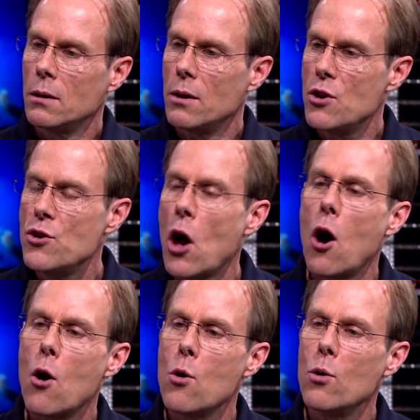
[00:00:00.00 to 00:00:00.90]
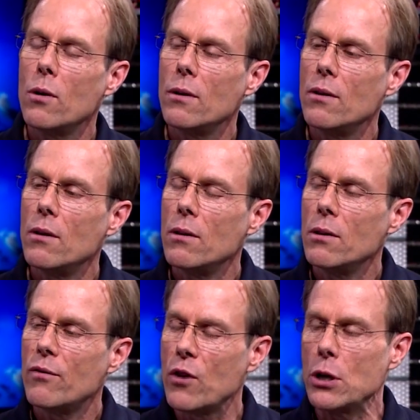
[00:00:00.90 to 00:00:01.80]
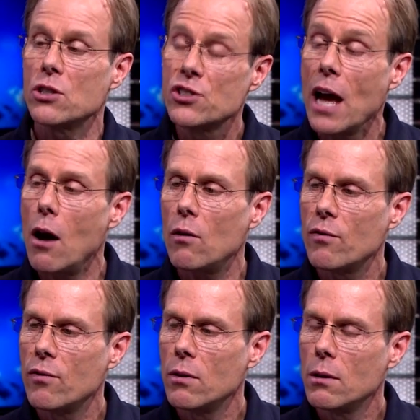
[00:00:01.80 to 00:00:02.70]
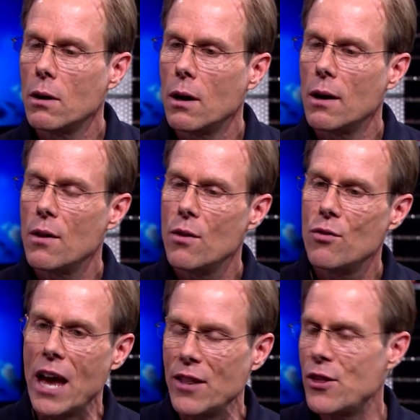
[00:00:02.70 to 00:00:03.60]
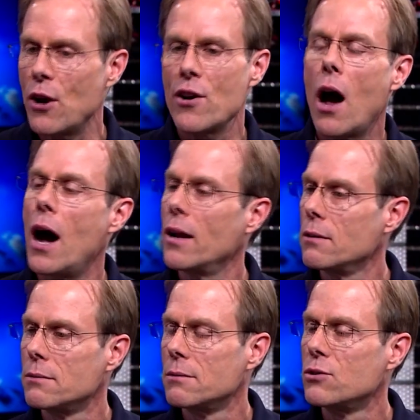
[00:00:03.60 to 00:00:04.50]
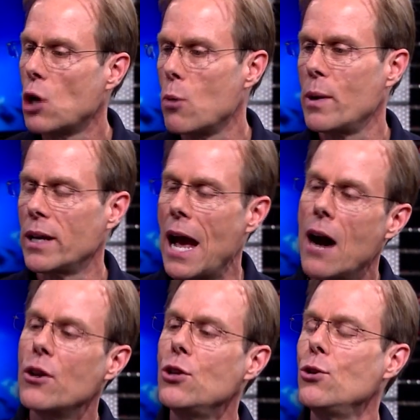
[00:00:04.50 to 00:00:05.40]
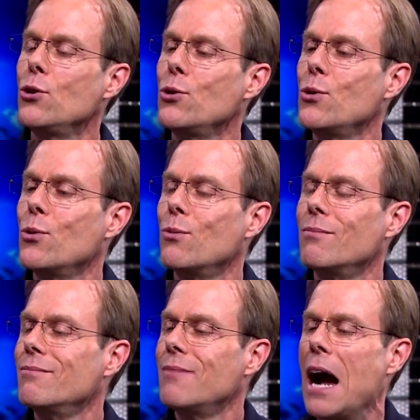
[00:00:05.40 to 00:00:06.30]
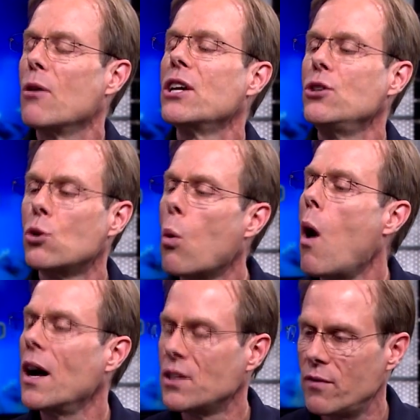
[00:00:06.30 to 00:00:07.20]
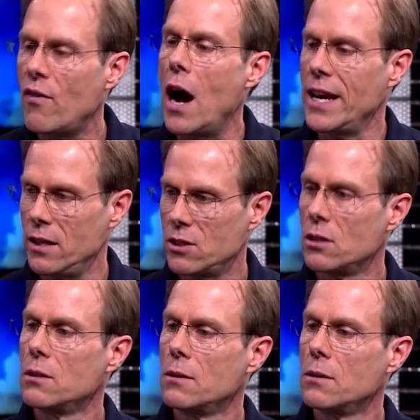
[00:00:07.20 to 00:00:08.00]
know for yourself that they're not doping? How can you quantify it?